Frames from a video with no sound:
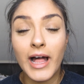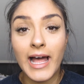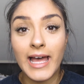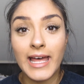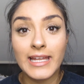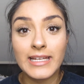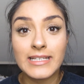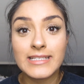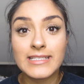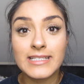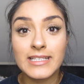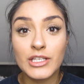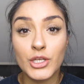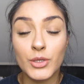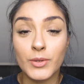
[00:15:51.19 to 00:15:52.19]
and
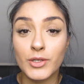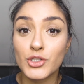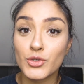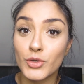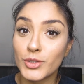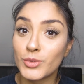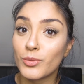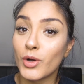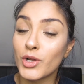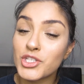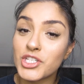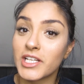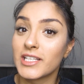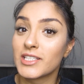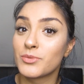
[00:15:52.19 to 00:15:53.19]
you enjoyed
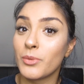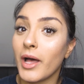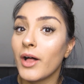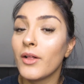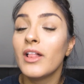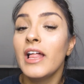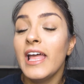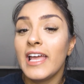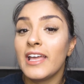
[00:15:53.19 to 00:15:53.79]
watching as well.